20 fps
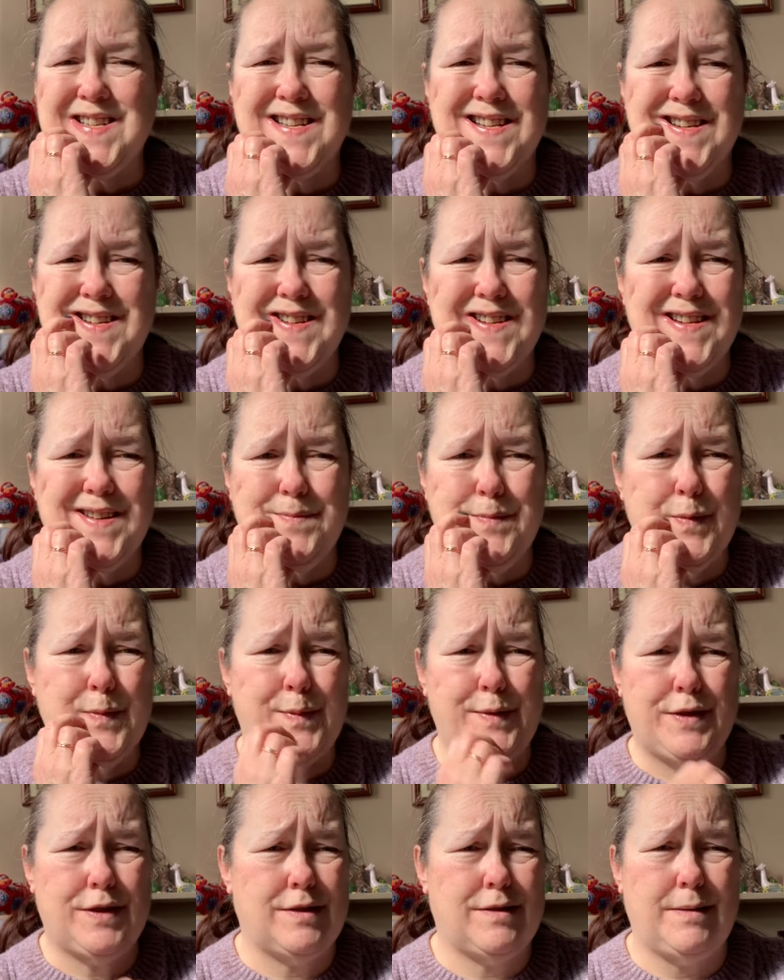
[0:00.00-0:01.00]
Oh, yeah, I'm
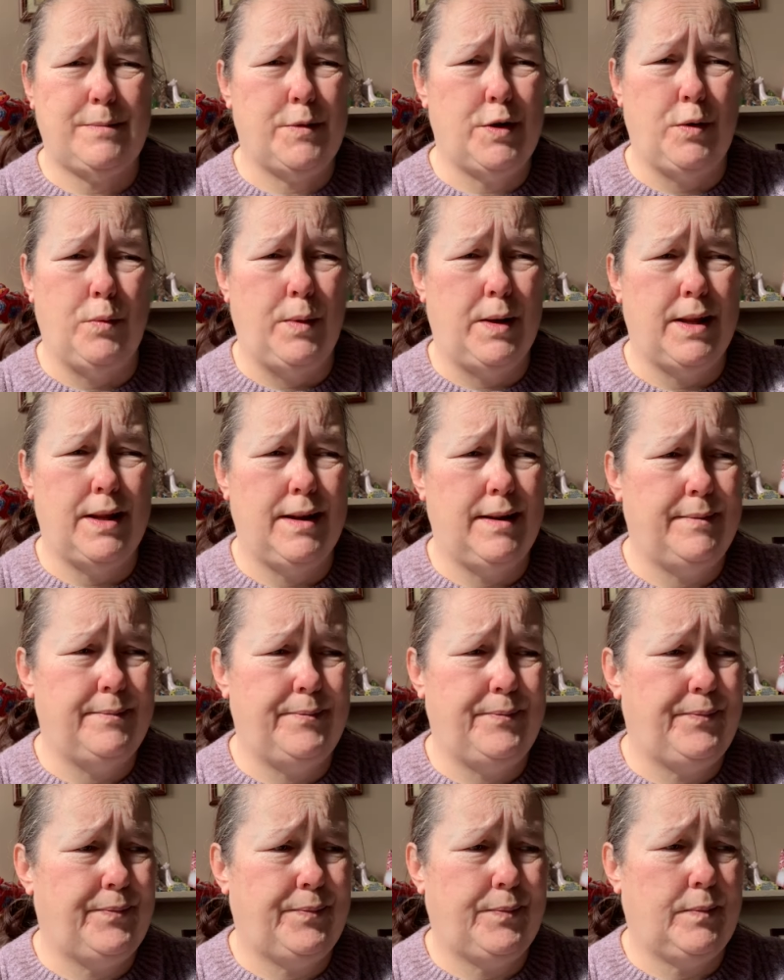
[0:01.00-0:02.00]
just not with it.
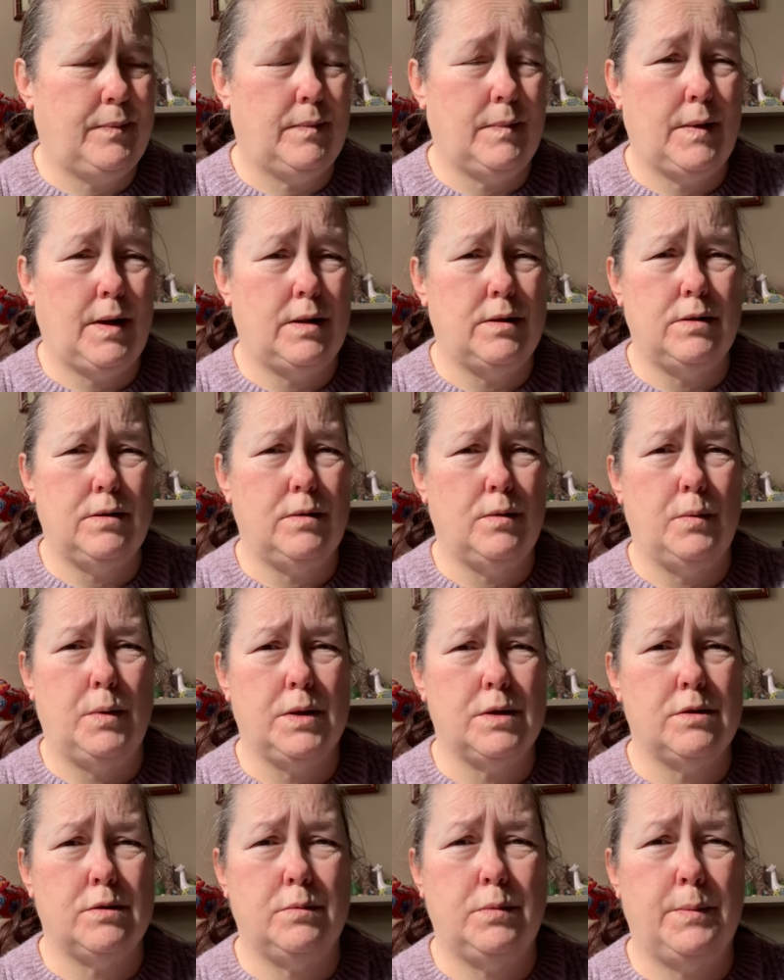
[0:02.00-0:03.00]
Don't know
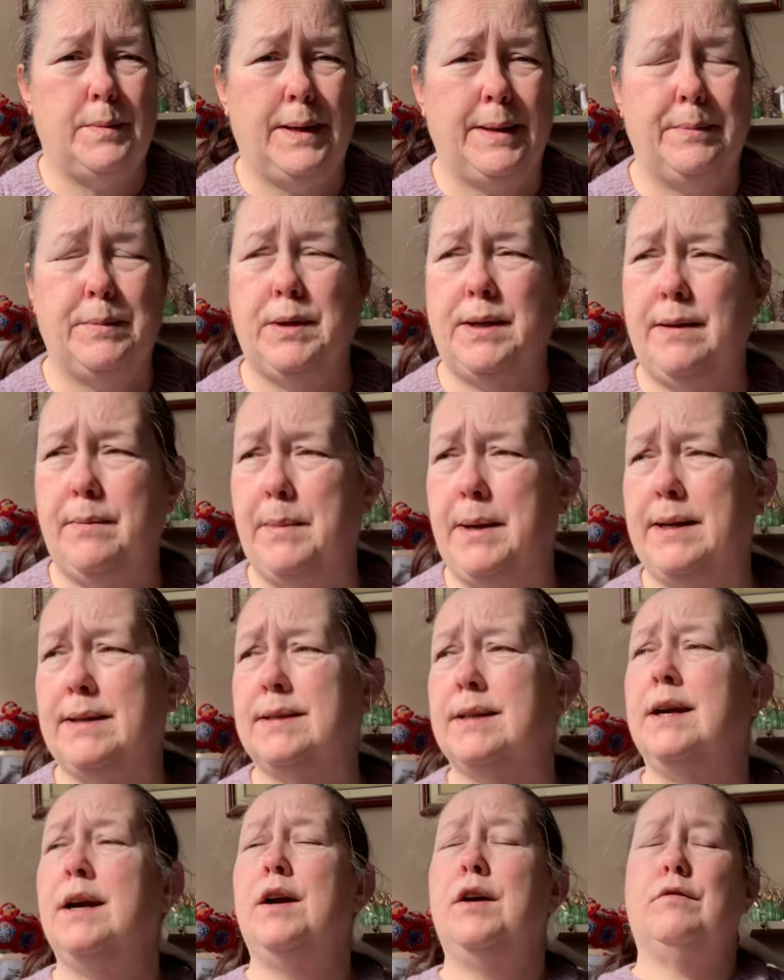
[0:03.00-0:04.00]
what's up with me, but never mind.
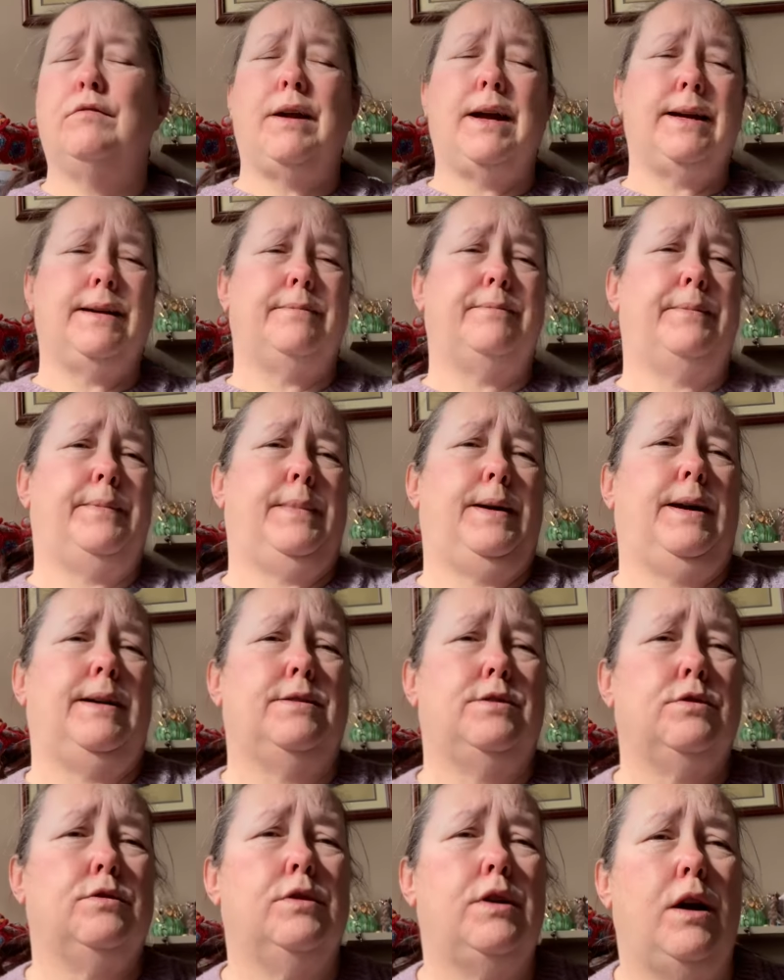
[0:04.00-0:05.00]
Right, I
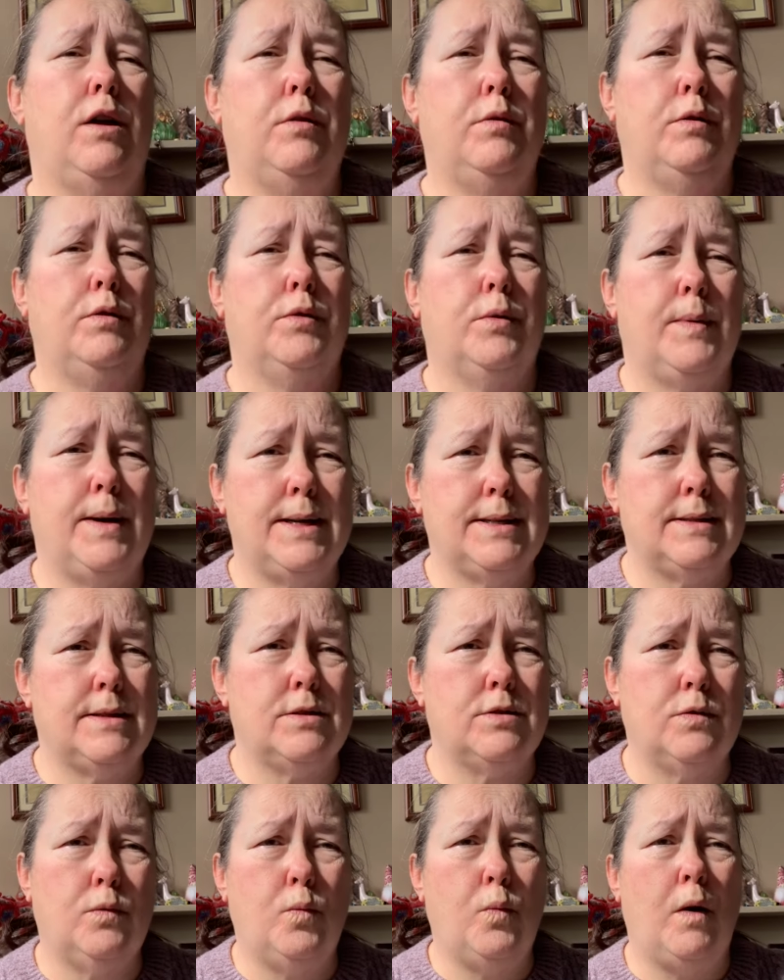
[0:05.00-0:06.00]
shall go, otherwise I
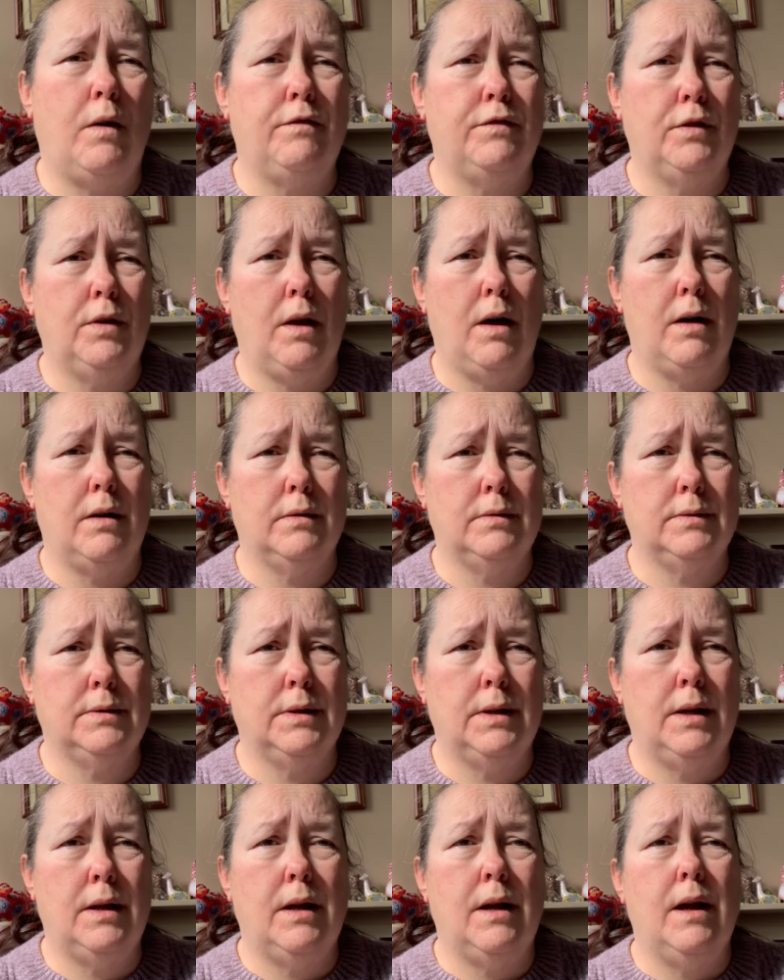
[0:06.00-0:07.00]
shall waffle on.
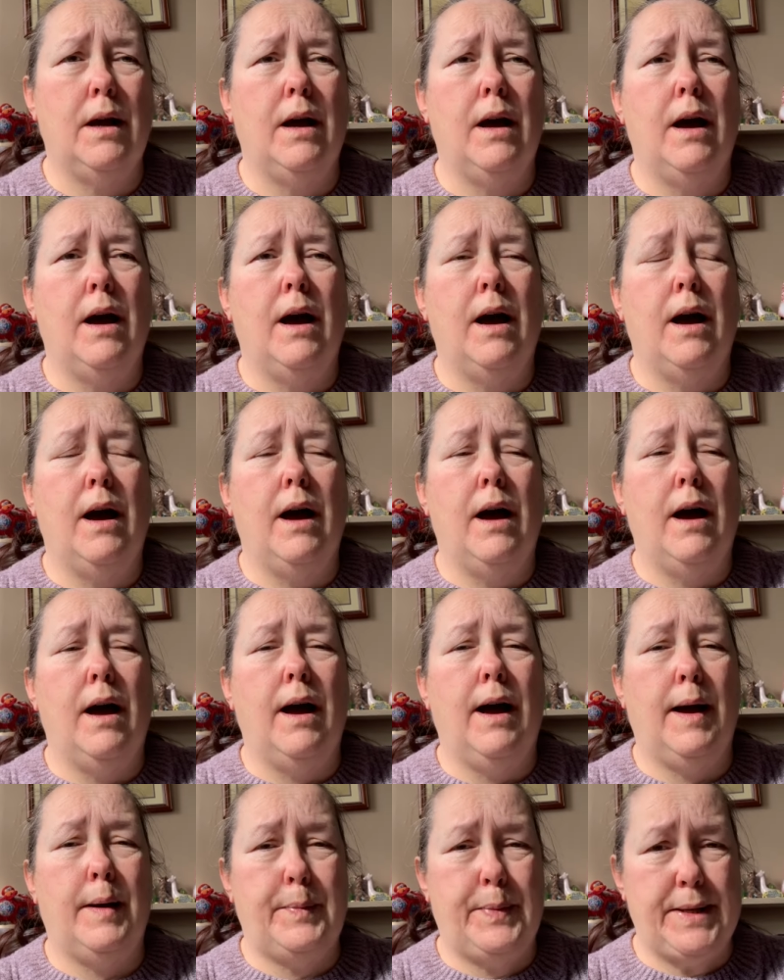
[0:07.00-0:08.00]

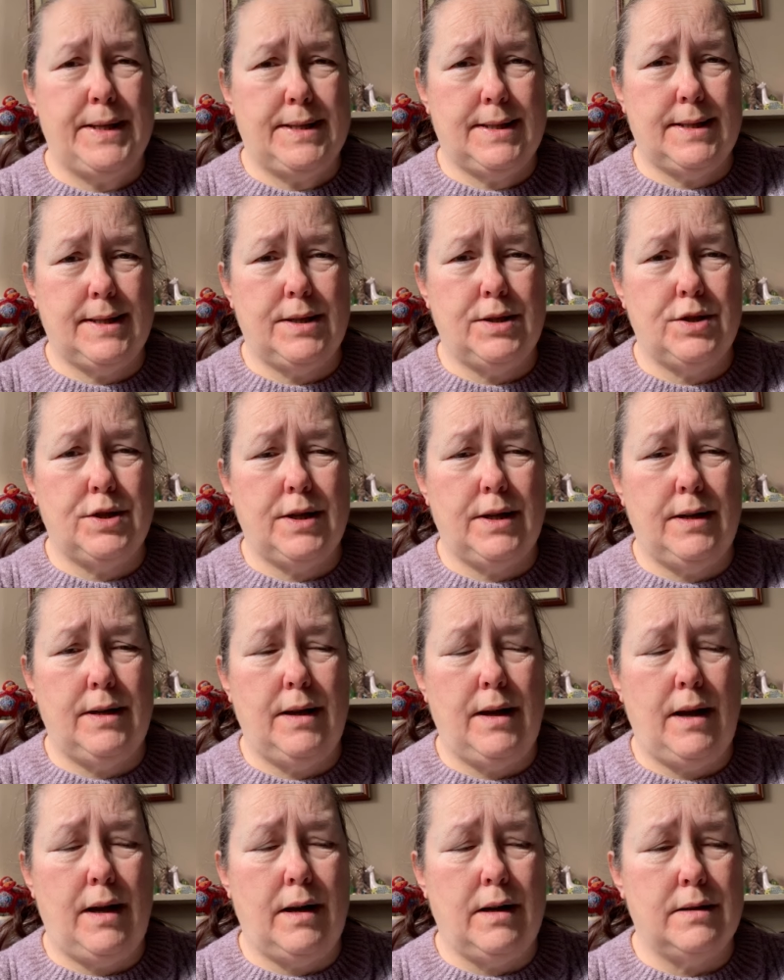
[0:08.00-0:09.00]
Happy stitching,
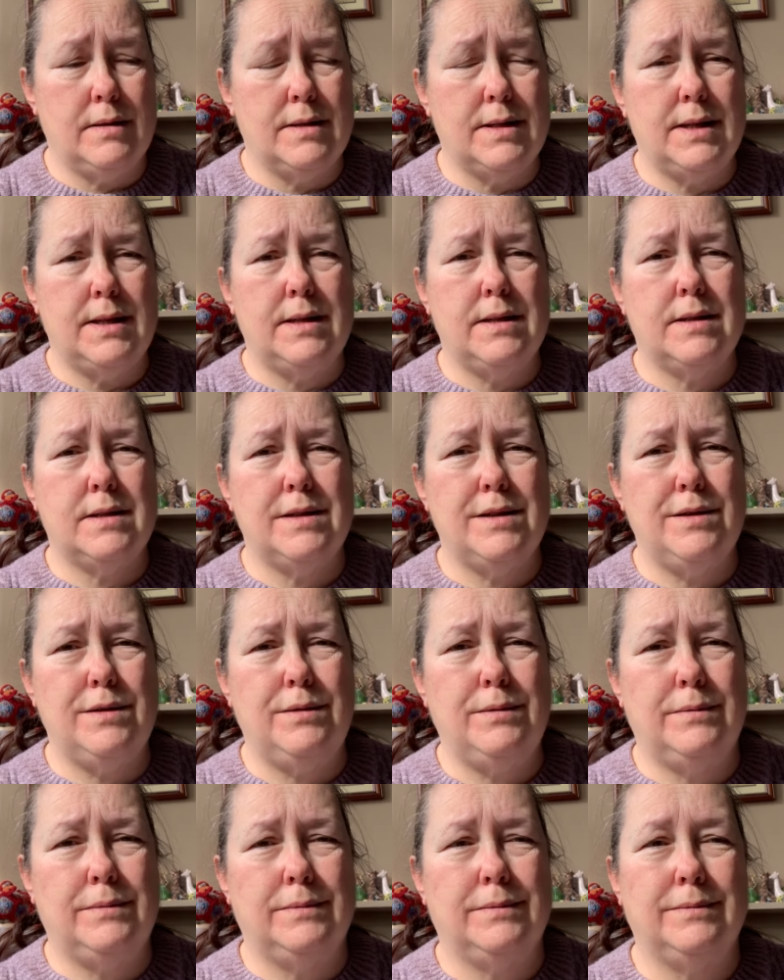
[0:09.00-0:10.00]
and I'll see you
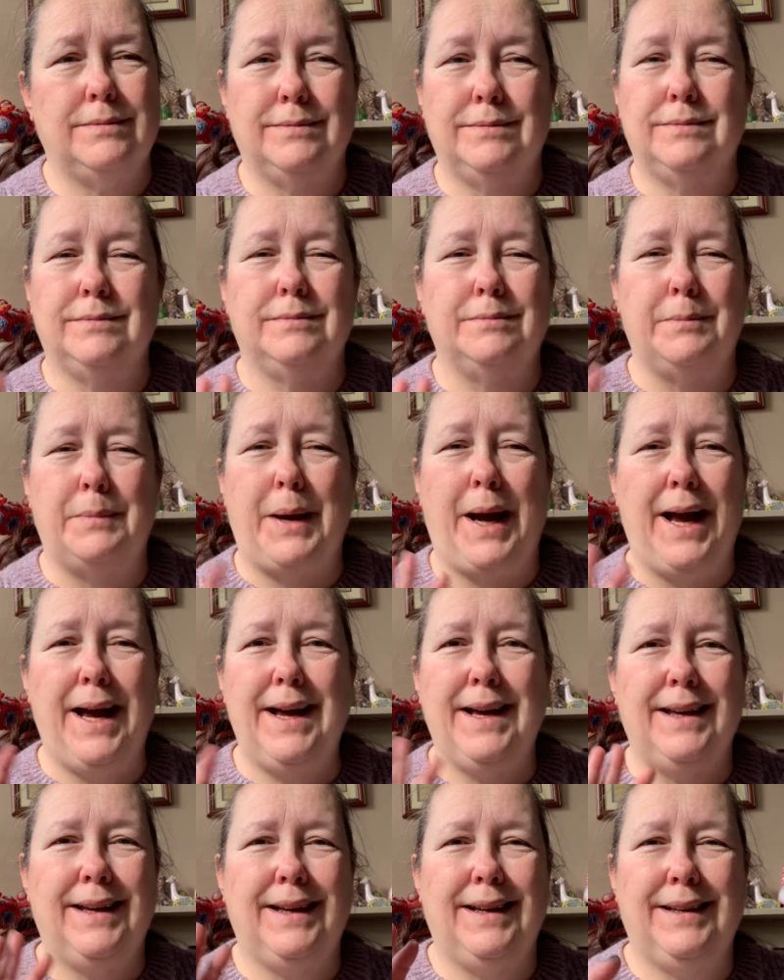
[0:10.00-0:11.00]
soon.
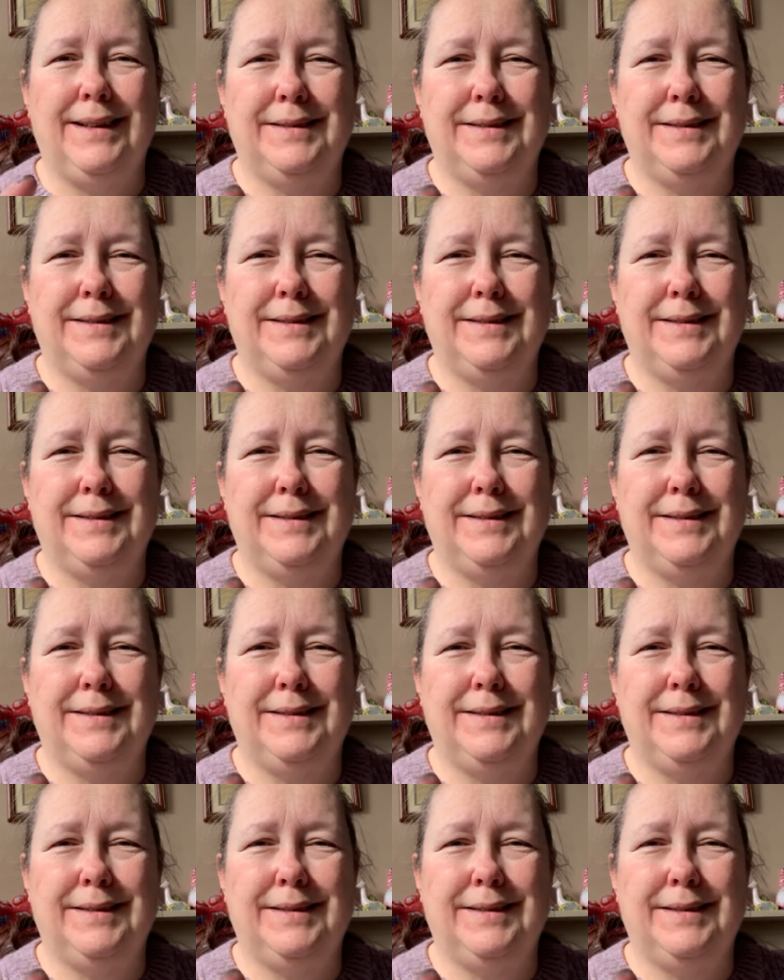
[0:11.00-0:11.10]
Bye.